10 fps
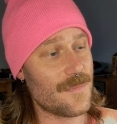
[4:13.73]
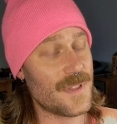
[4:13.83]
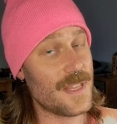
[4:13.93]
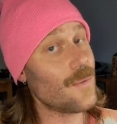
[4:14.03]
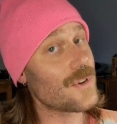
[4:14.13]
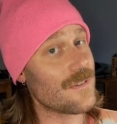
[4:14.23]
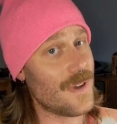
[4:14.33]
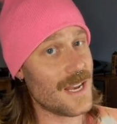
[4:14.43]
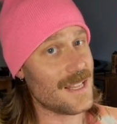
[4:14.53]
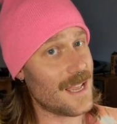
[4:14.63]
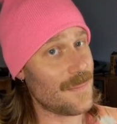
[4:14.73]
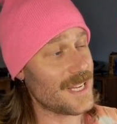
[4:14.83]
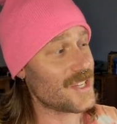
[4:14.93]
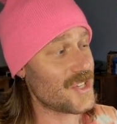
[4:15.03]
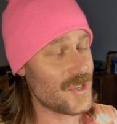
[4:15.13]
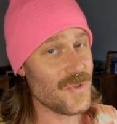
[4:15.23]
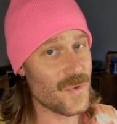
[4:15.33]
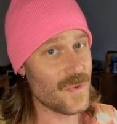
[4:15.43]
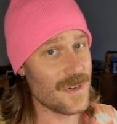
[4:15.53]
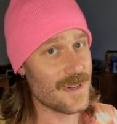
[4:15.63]
but then we're dividing that by
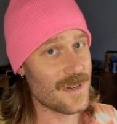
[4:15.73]
2,